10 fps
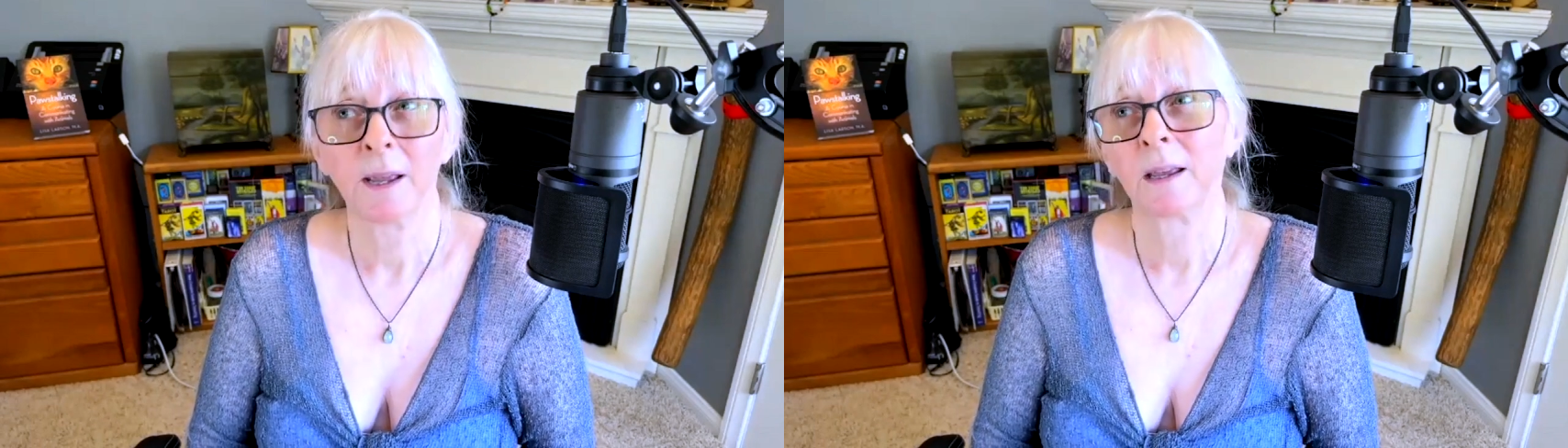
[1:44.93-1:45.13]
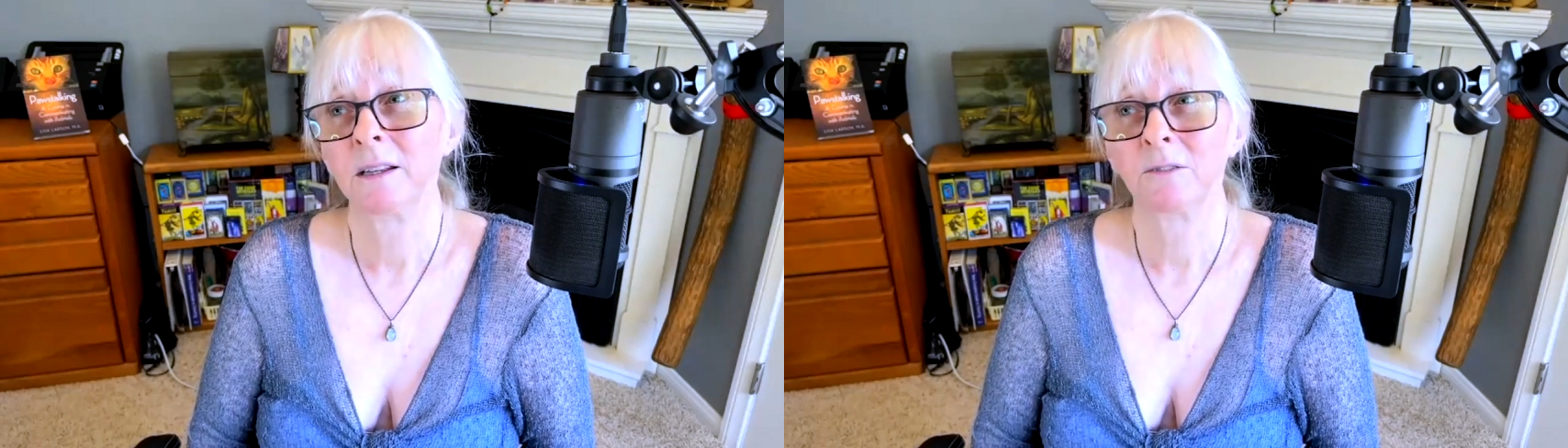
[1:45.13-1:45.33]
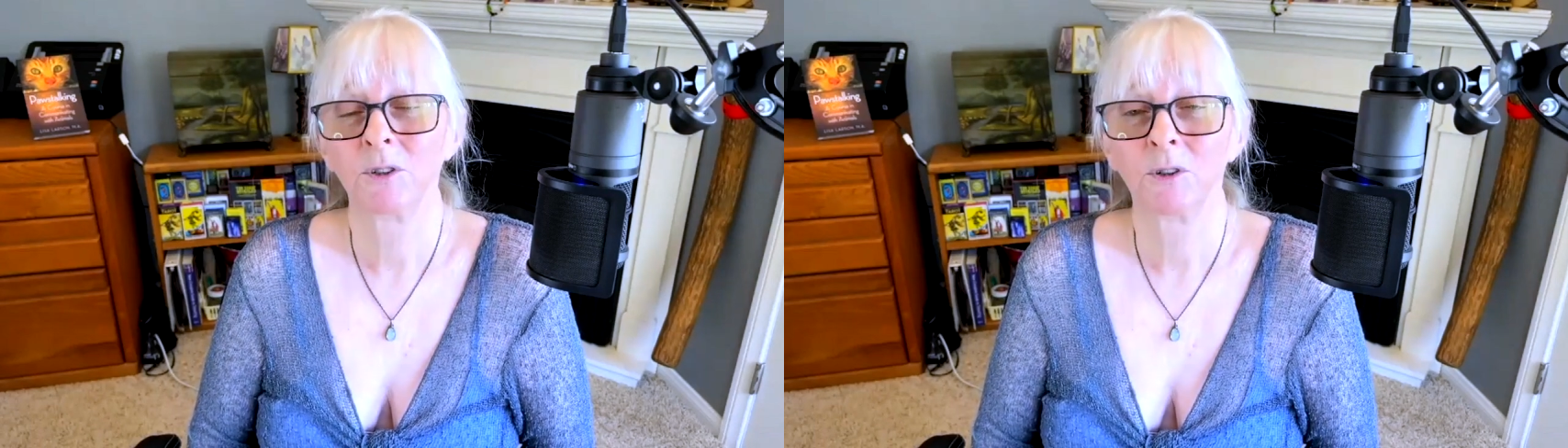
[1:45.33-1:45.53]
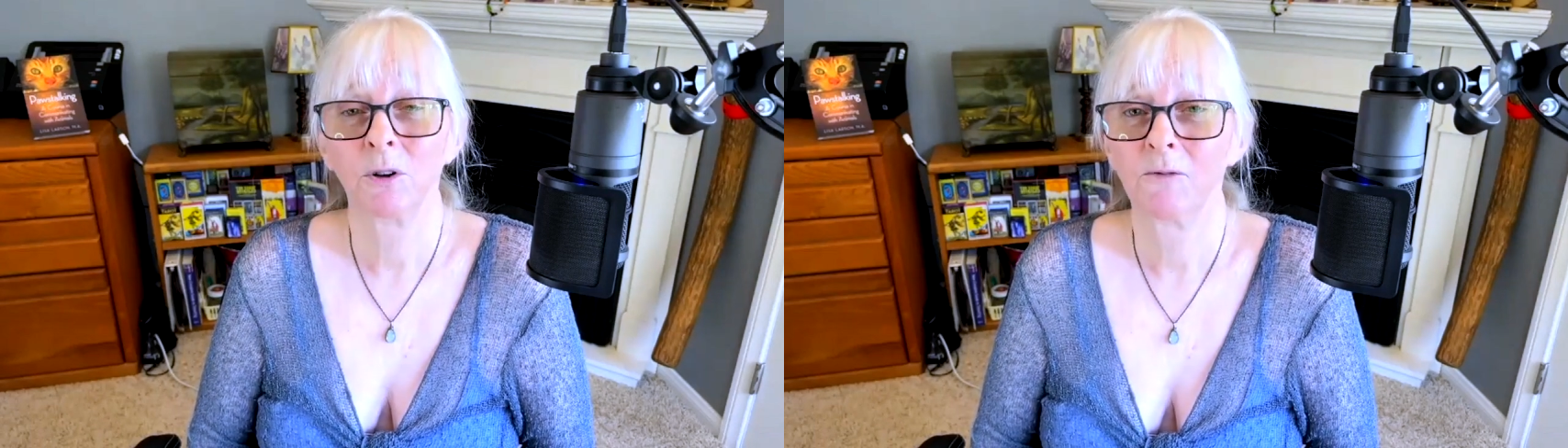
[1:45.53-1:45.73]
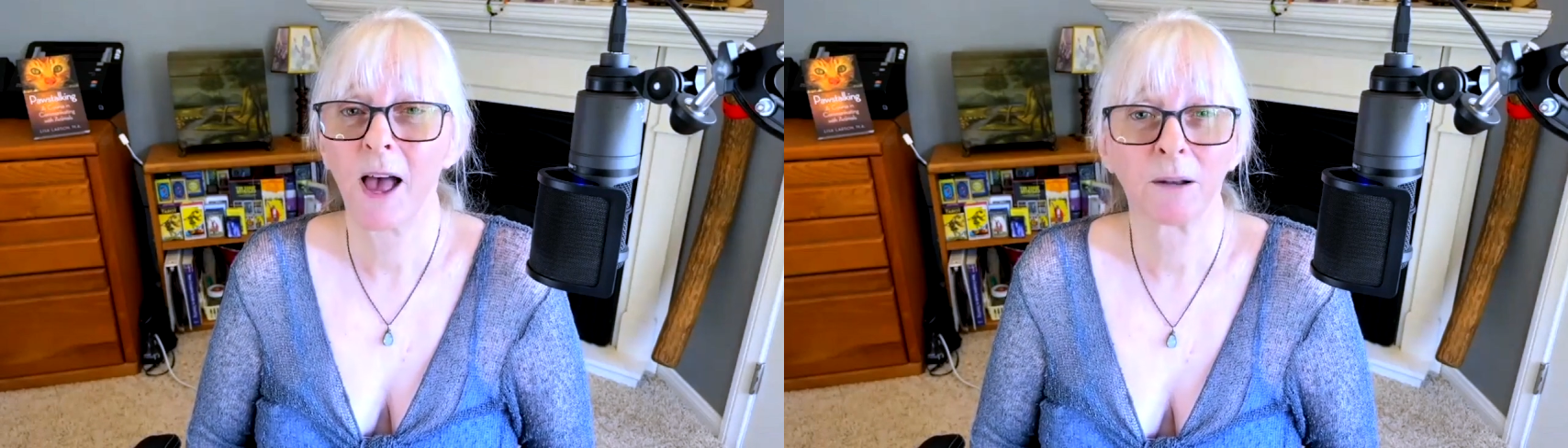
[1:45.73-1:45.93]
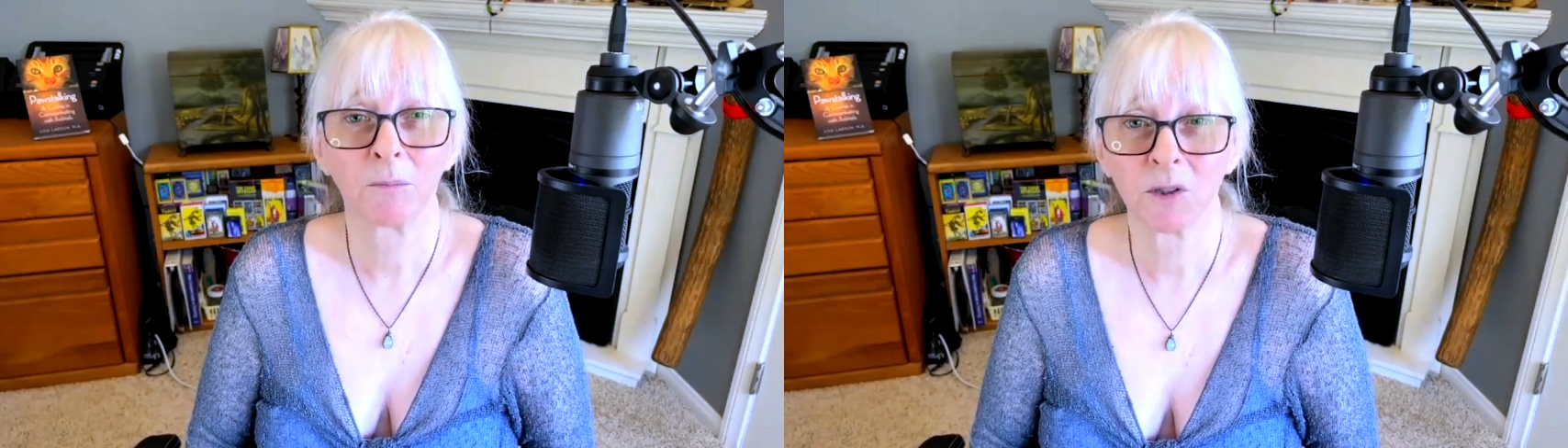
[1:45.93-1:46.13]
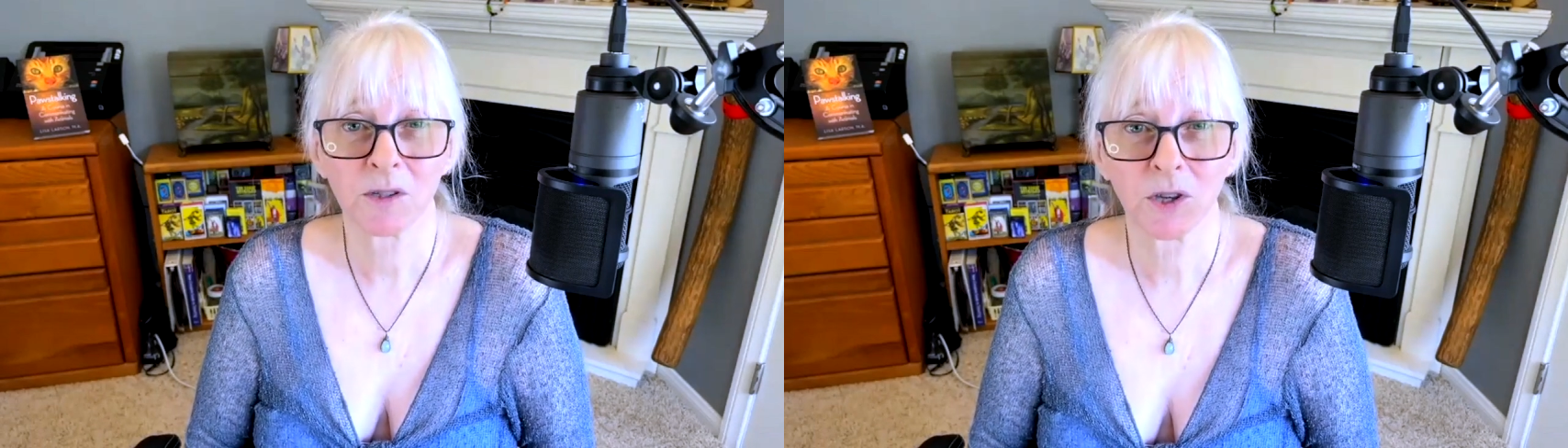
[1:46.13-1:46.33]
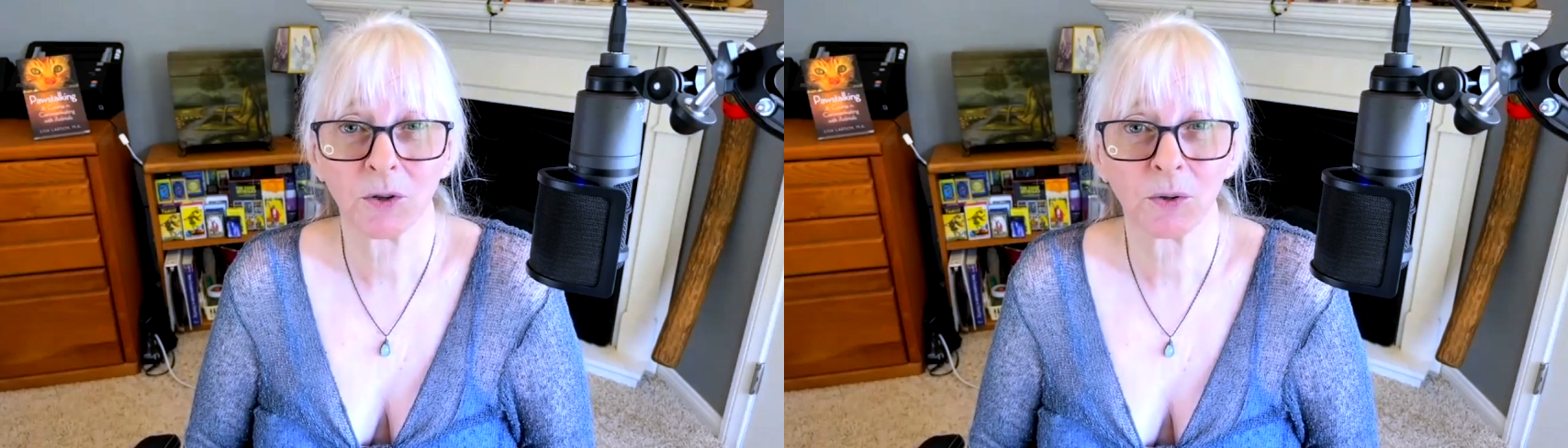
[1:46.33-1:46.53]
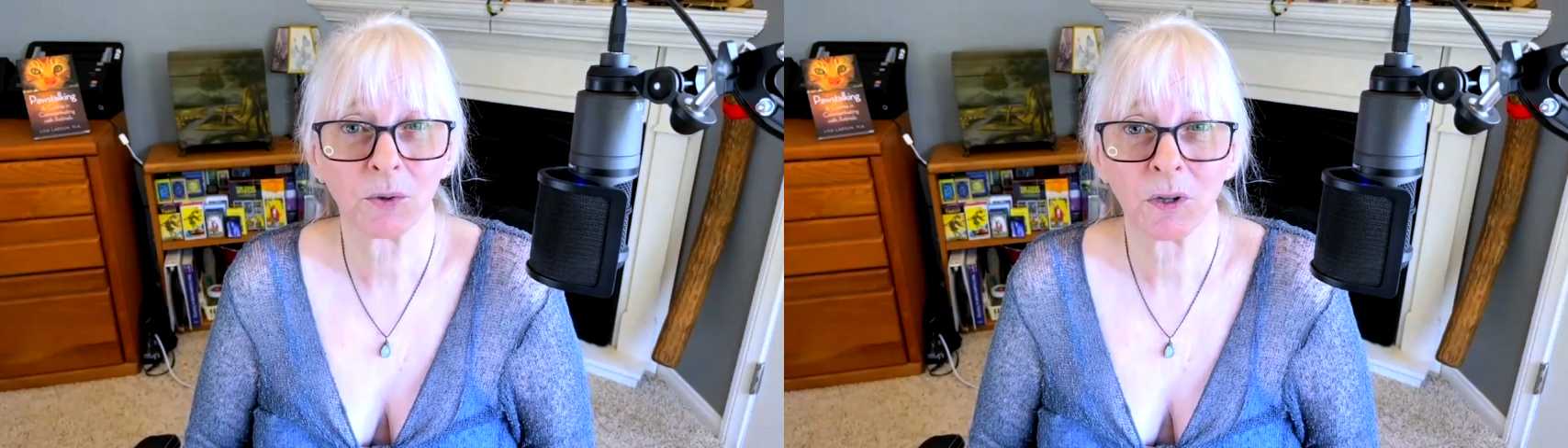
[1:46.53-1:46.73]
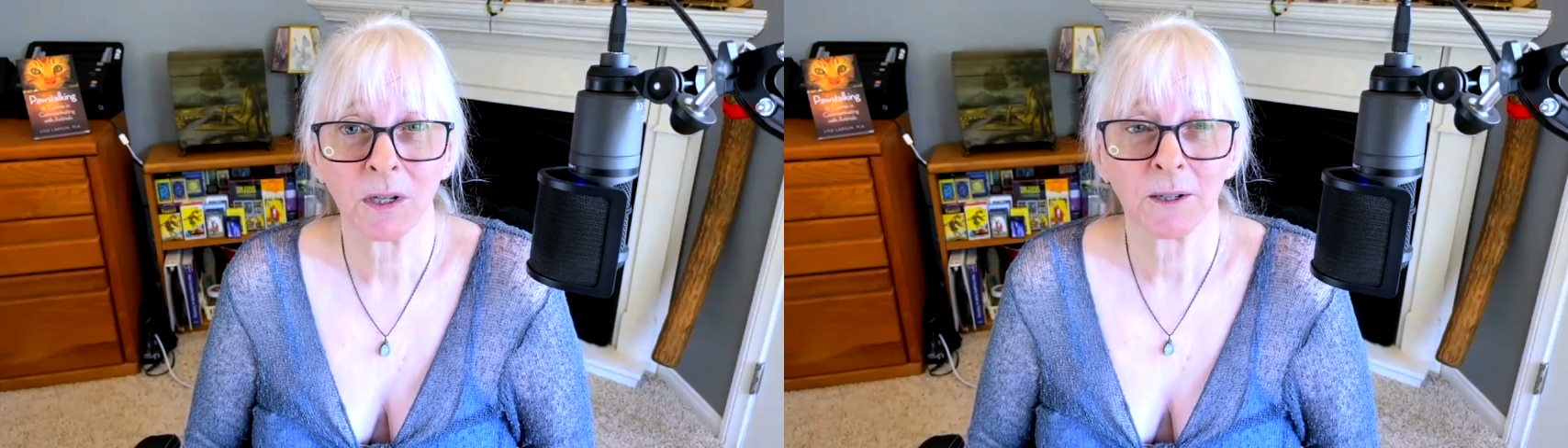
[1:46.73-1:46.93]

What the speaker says: Any of you who have animals who